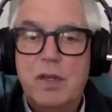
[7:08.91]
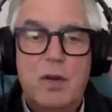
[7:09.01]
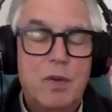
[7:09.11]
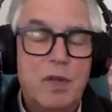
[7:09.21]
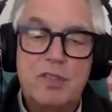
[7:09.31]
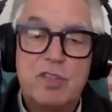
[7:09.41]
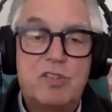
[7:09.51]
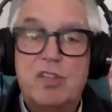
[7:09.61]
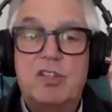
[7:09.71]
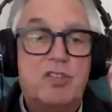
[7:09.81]
You know, this
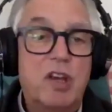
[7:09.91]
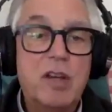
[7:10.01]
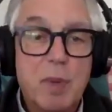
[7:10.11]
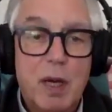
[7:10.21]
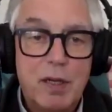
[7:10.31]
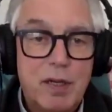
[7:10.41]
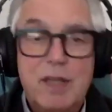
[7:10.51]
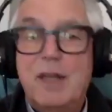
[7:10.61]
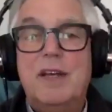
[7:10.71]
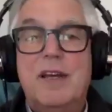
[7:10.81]
is Six Sigma.
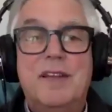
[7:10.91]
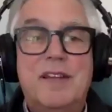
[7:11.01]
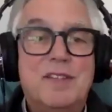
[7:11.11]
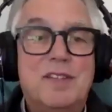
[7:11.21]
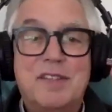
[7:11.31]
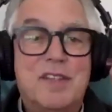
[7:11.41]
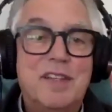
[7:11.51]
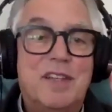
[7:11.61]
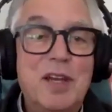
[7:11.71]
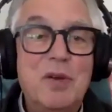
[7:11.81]
This is
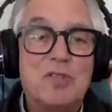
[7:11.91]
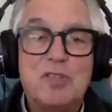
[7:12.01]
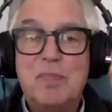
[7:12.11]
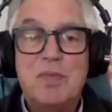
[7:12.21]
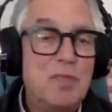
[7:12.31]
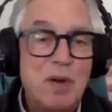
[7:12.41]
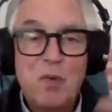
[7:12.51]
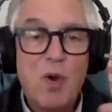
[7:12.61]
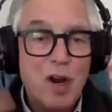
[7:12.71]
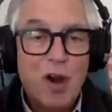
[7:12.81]
continuous
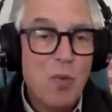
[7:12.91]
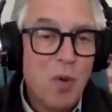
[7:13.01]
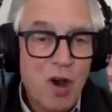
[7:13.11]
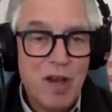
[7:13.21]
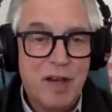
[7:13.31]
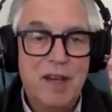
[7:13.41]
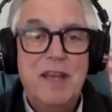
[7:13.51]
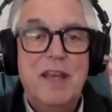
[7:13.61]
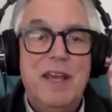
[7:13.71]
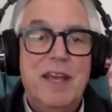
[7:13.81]
improvement 101.
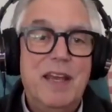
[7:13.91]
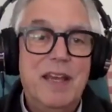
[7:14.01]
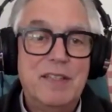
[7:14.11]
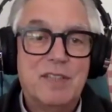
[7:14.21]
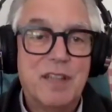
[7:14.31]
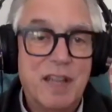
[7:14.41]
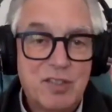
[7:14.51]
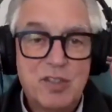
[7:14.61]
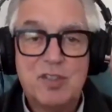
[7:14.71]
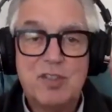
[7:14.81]
It's
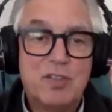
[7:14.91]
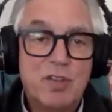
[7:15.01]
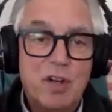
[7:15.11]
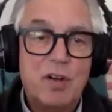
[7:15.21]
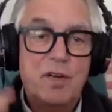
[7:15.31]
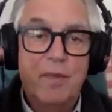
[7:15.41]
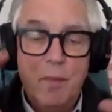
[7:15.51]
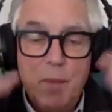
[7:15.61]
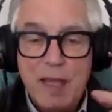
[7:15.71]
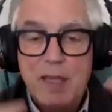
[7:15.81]
let's start
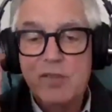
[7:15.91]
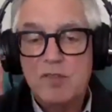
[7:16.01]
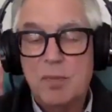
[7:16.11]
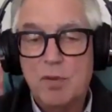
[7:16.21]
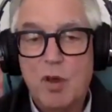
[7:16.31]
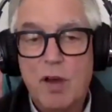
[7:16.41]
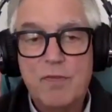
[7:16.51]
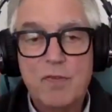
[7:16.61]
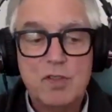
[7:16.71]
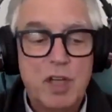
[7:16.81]
making some
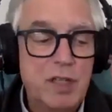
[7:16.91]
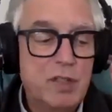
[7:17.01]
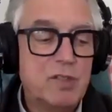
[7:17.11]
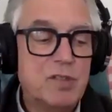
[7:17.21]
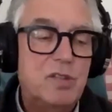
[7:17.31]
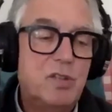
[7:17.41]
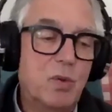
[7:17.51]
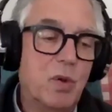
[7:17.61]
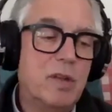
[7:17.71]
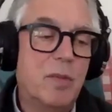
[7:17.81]
thoughtful changes and
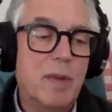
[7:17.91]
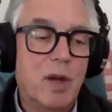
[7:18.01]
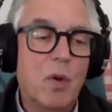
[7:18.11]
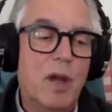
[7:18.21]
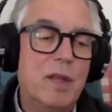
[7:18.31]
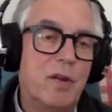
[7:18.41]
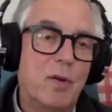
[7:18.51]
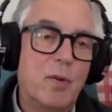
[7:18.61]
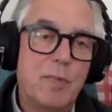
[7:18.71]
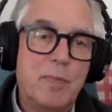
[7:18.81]
doing them in a way that
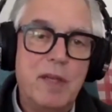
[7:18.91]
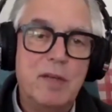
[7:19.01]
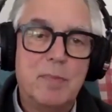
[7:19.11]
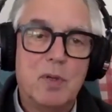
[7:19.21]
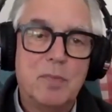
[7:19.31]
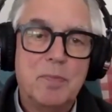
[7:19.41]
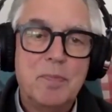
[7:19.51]
are repeatable.